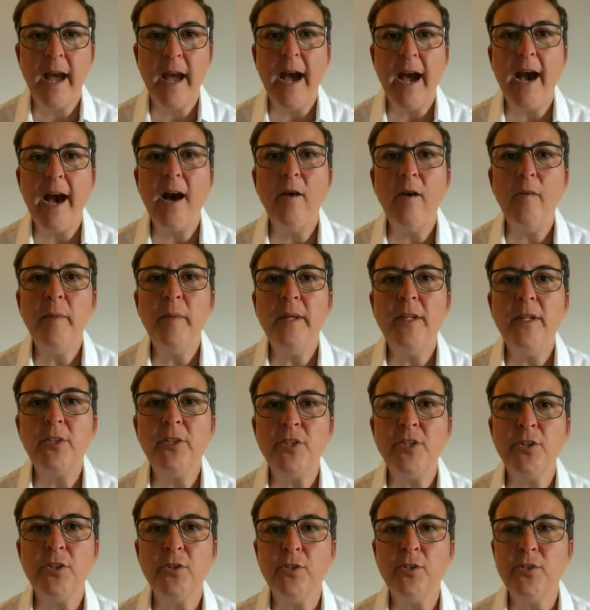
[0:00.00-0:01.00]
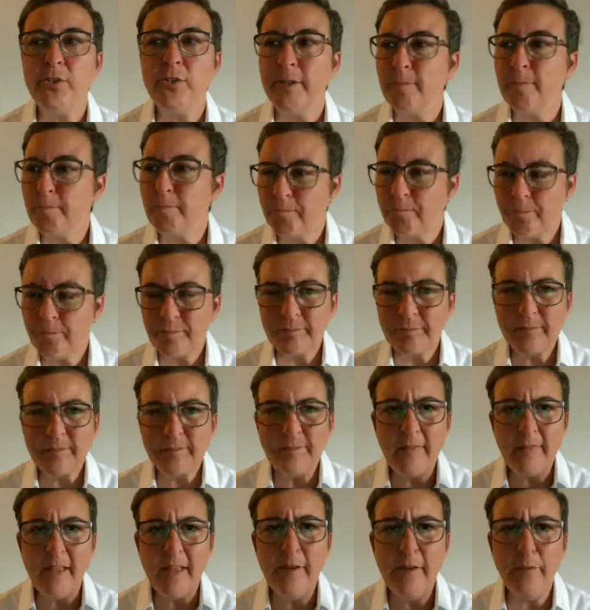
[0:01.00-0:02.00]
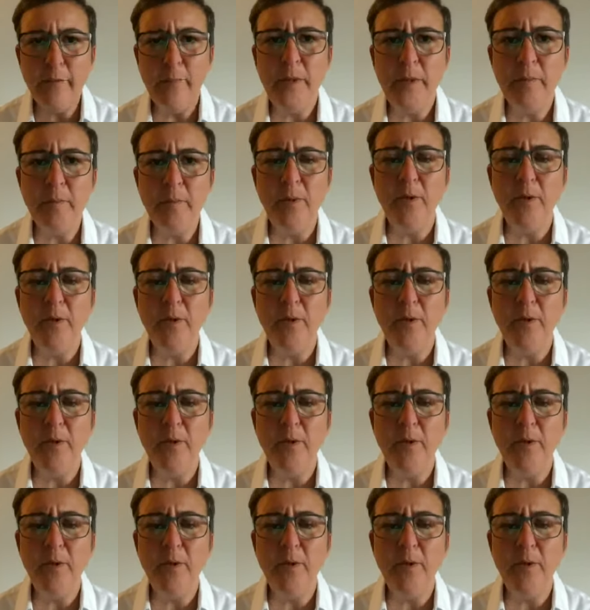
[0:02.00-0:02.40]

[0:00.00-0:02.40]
How many children have been